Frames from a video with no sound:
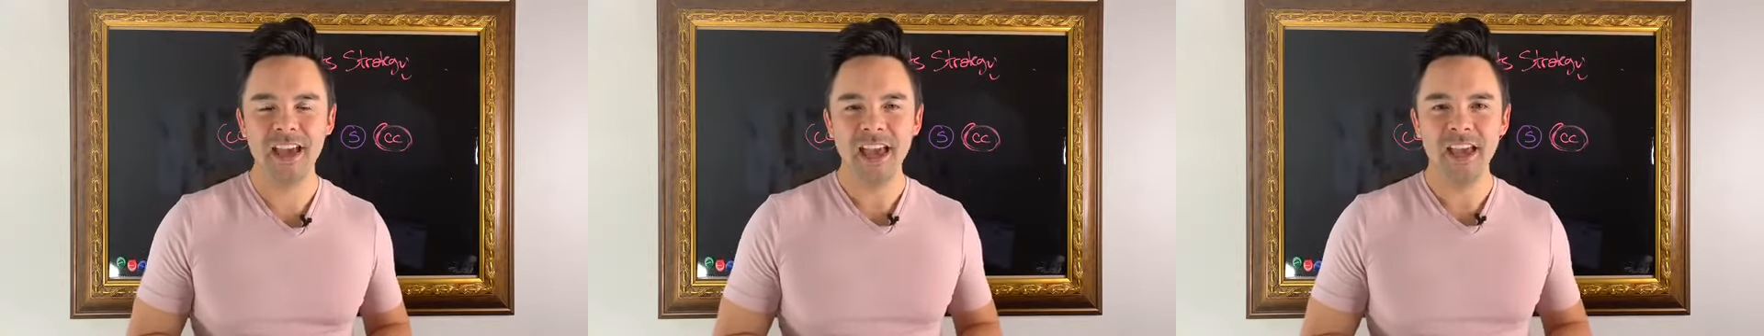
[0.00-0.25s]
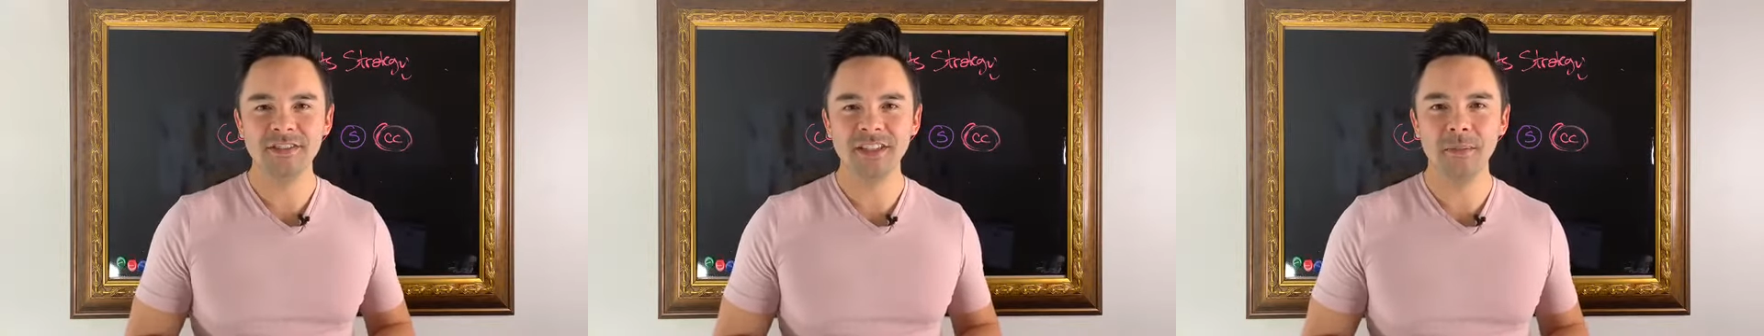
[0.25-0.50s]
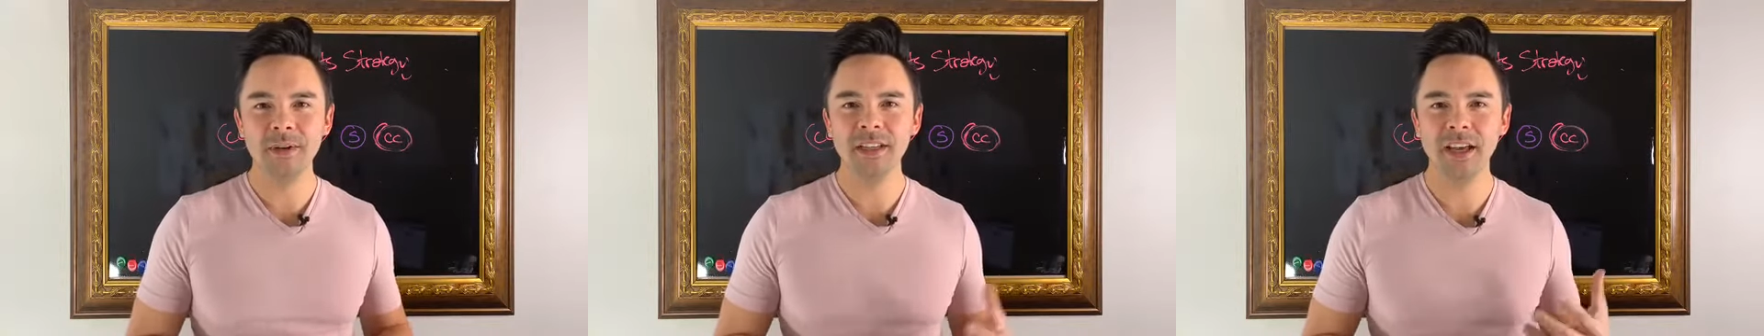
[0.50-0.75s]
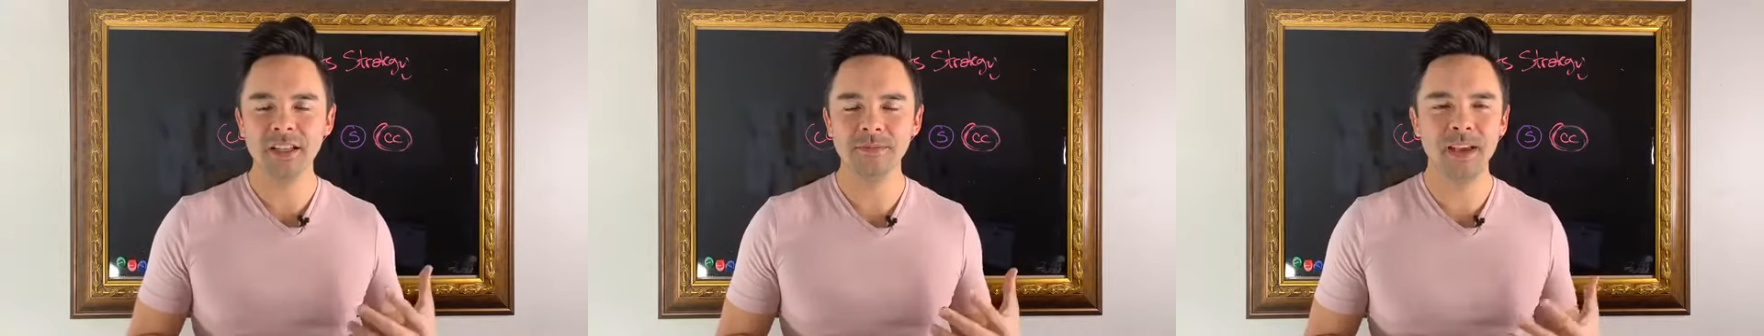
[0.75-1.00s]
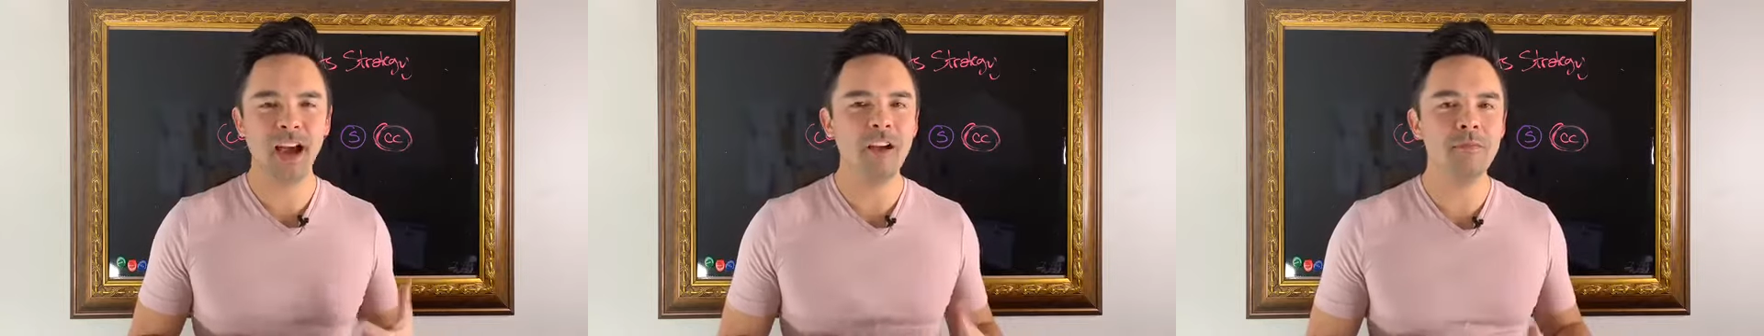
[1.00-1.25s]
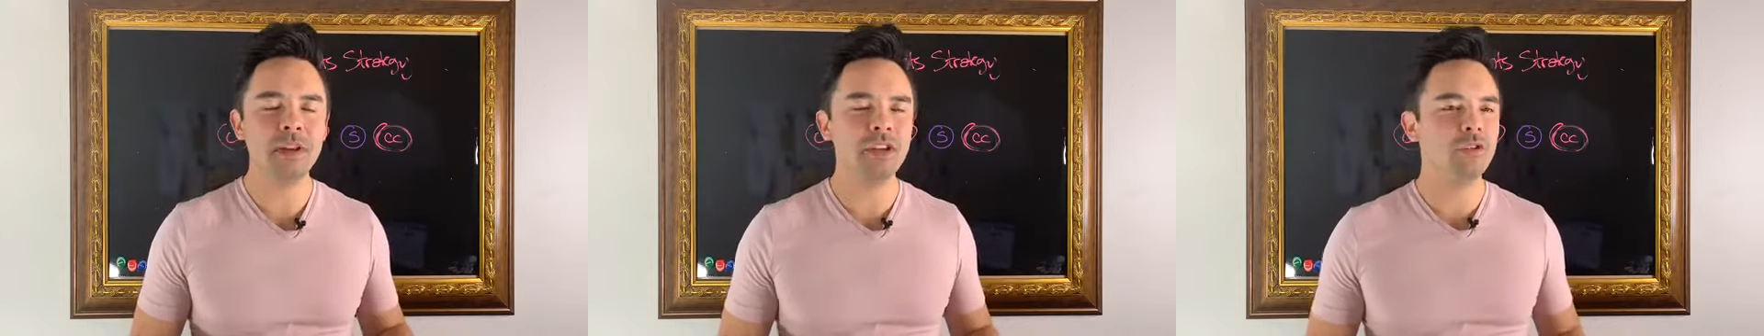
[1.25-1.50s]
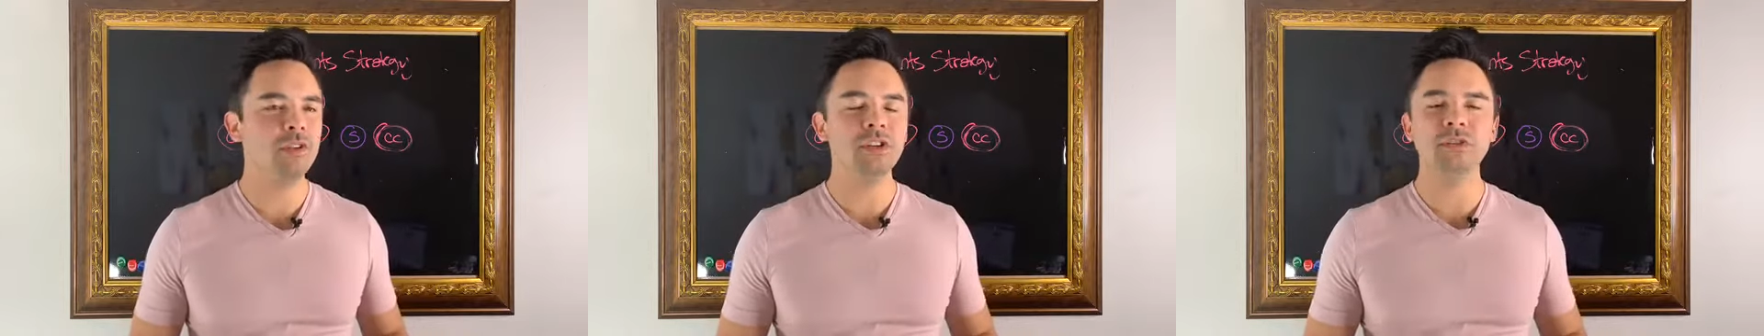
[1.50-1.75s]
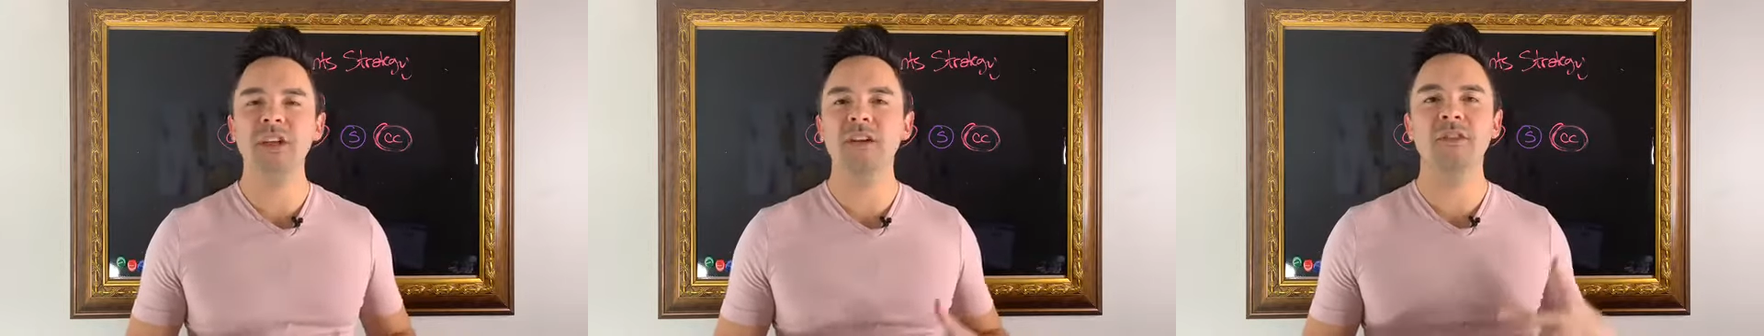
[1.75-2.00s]
If someone tells me, I've been doing
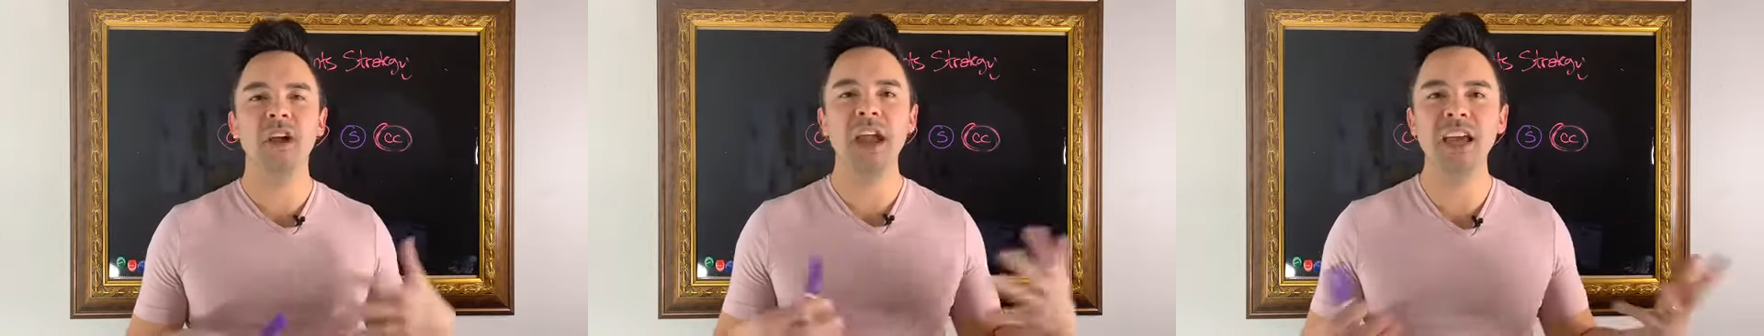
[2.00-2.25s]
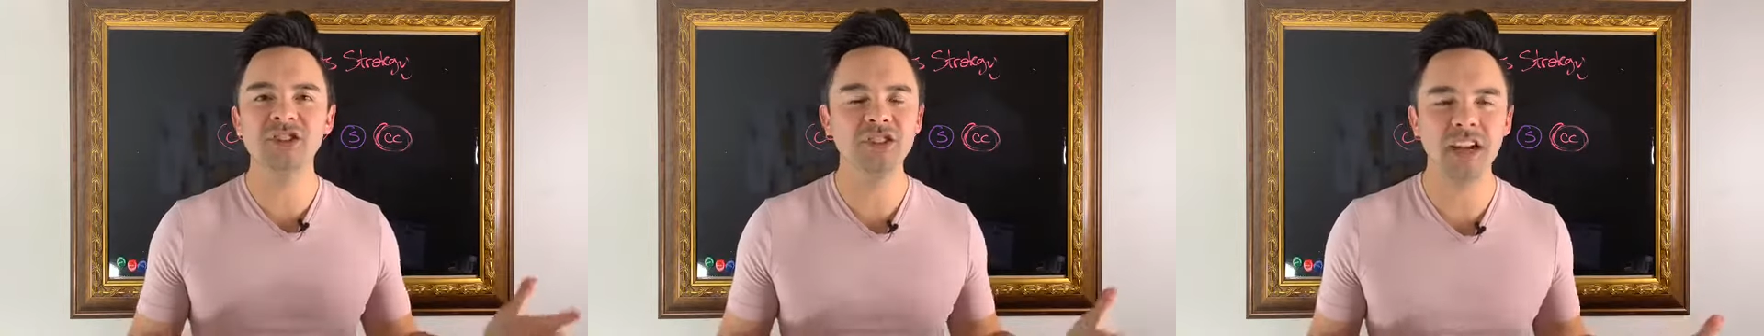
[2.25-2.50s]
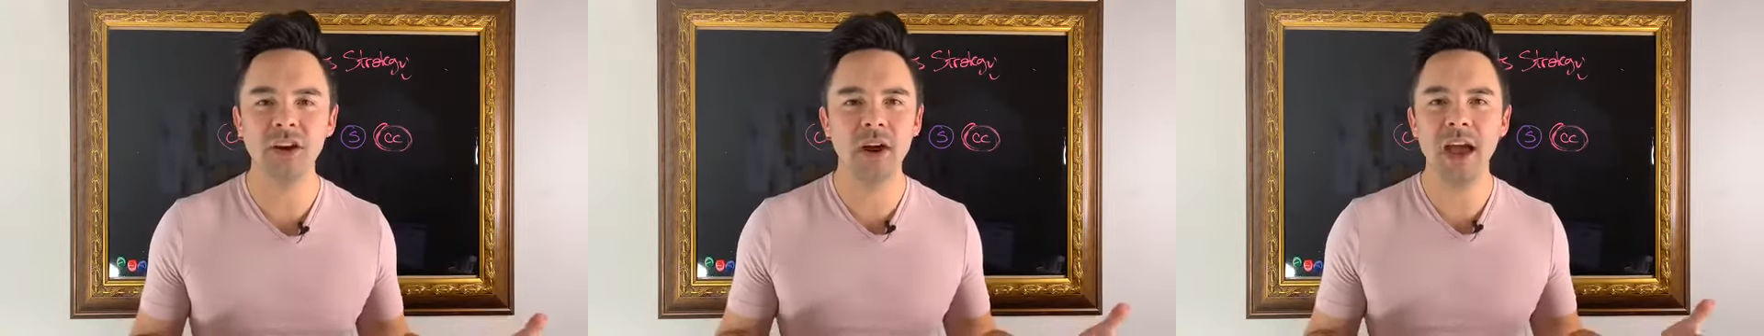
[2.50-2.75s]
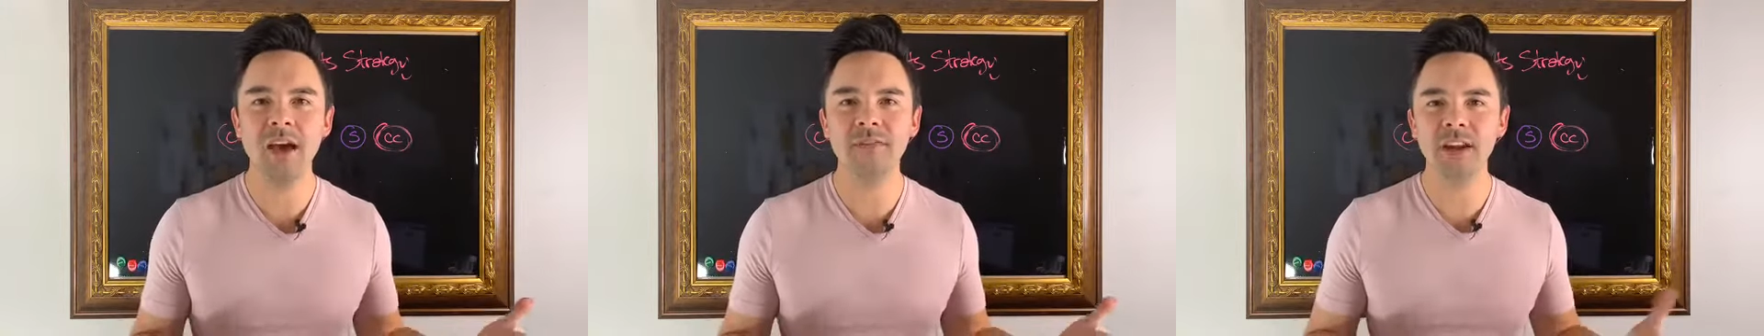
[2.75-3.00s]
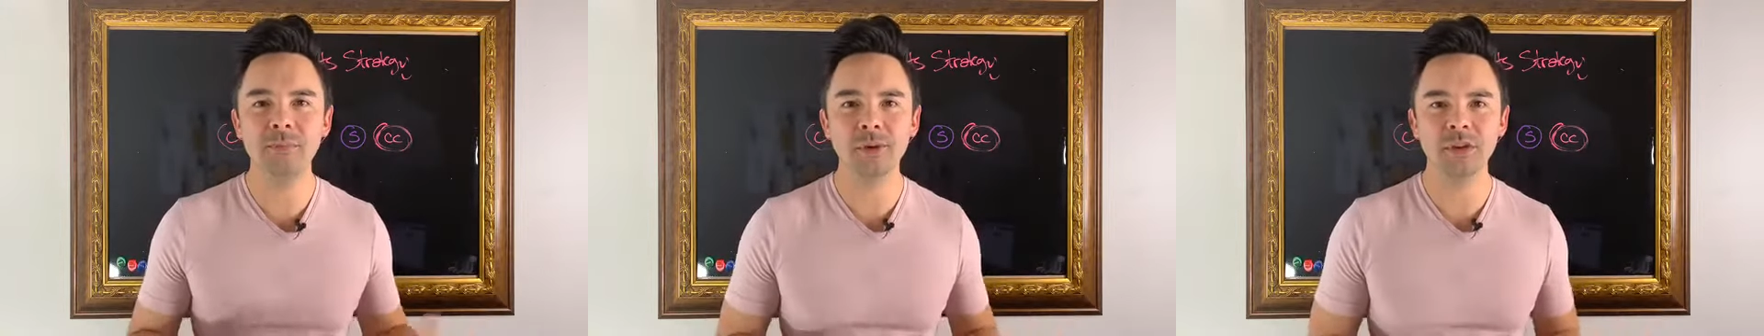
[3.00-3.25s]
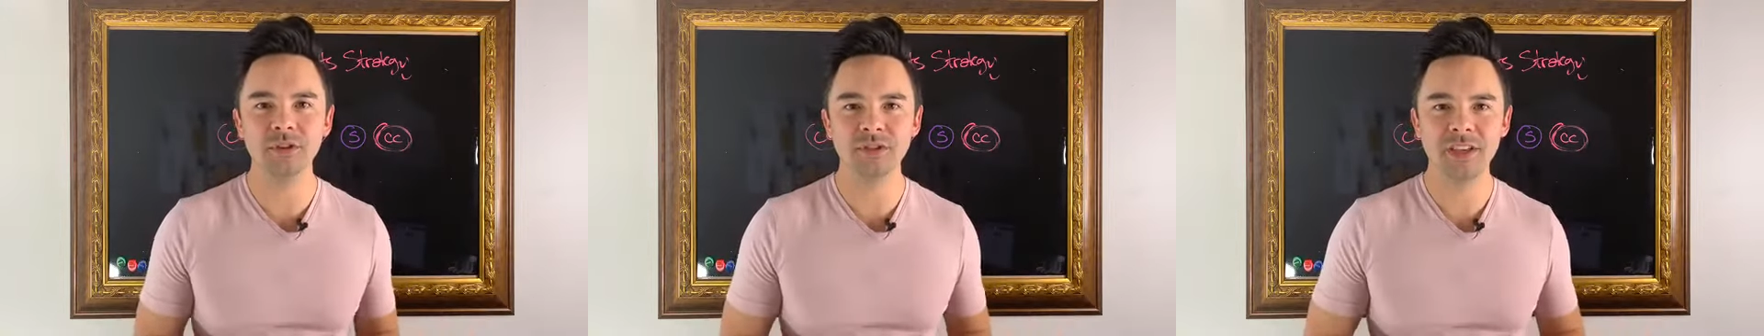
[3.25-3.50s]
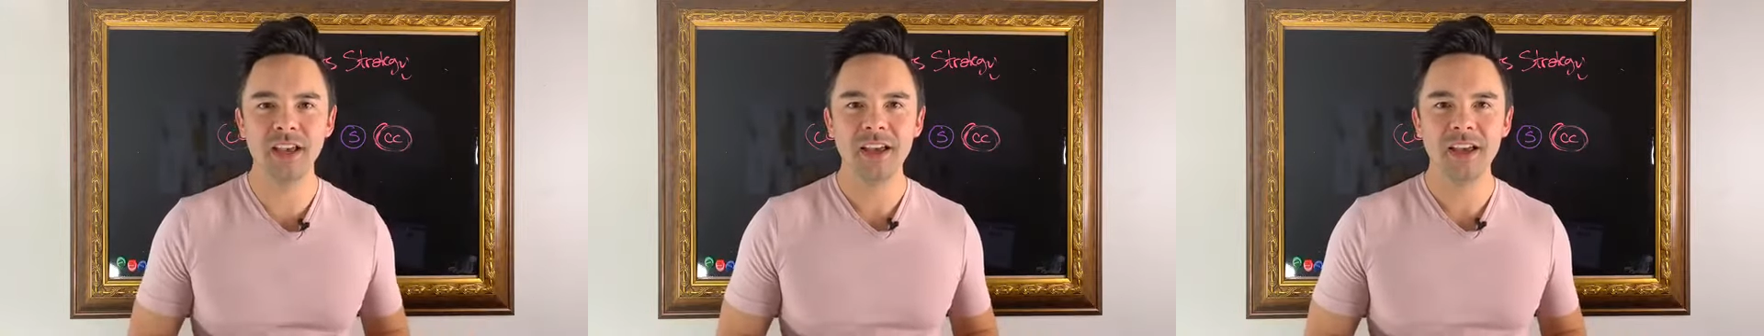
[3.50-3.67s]
doTERRA for ages and I don't have any builders,